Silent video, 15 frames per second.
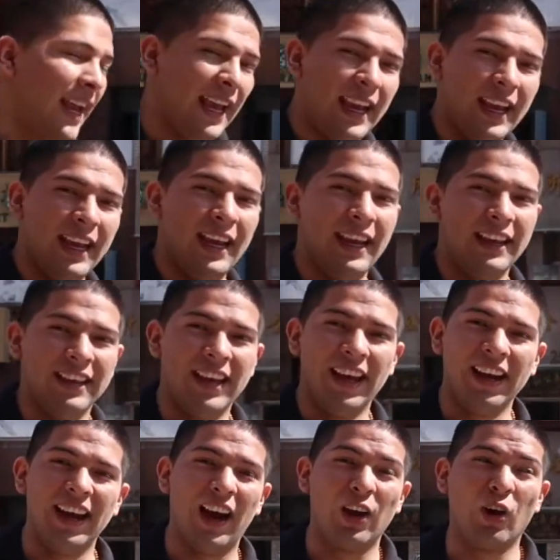and
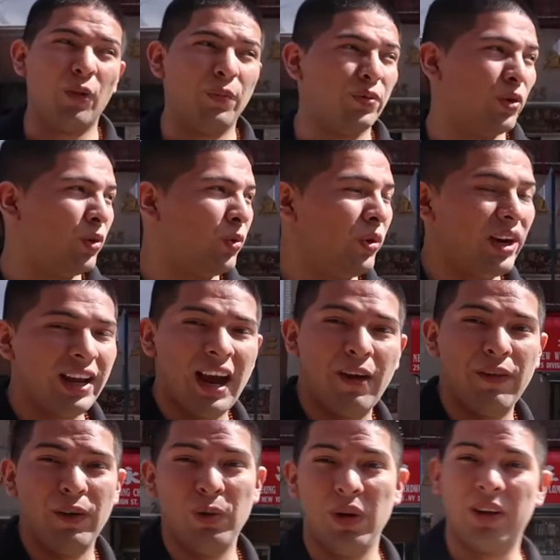yeah, I hope you really
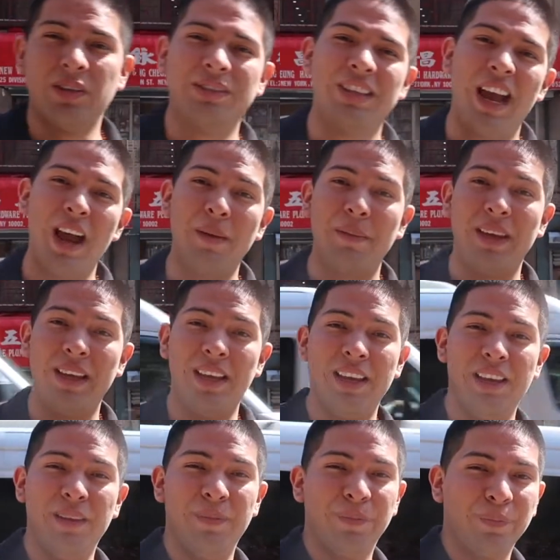have a really good time
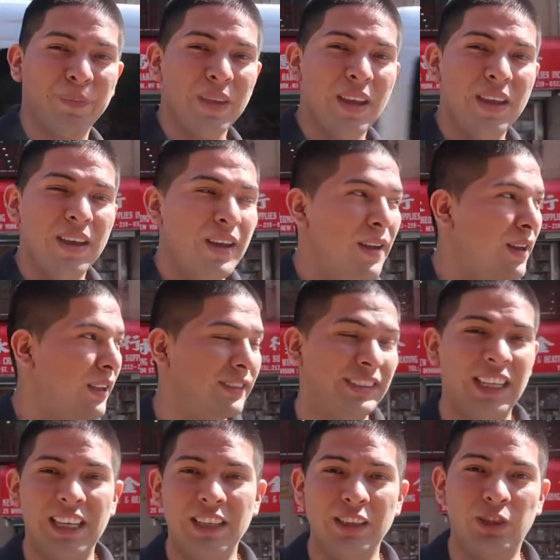
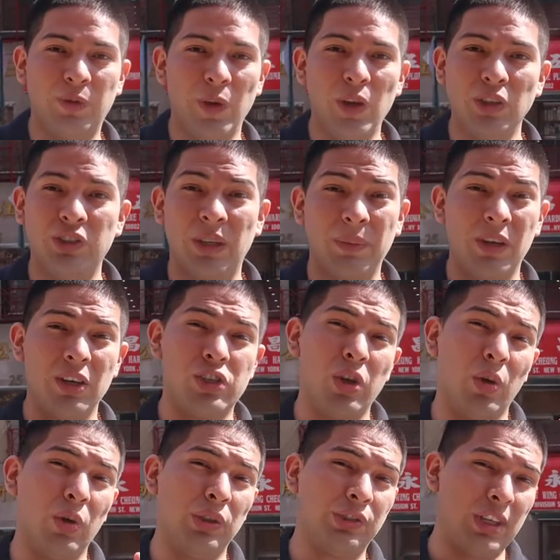seeing these foods. I'm gonna show
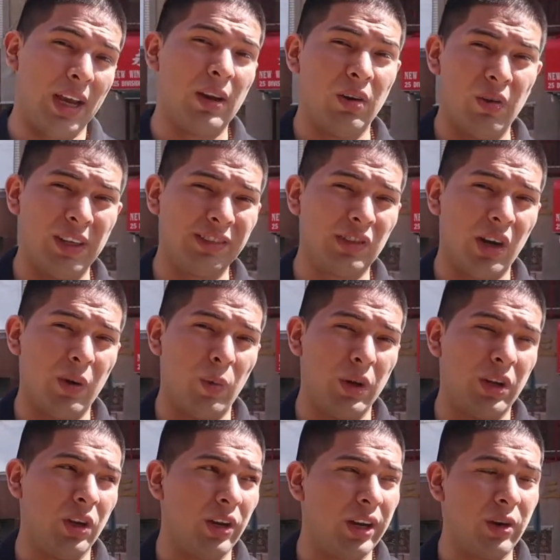you the second restaurant
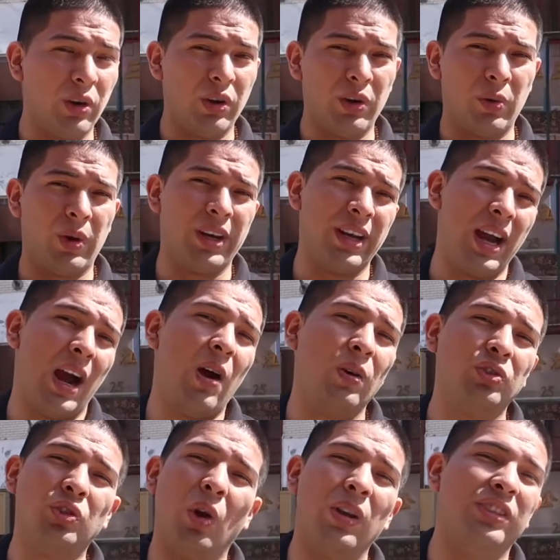we're gonna go to right now,
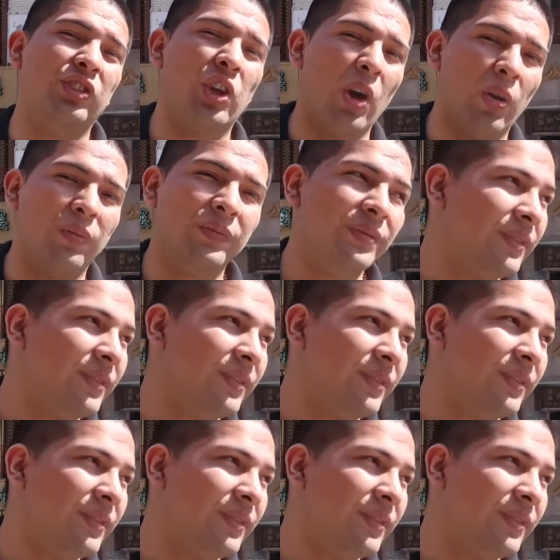so let's go.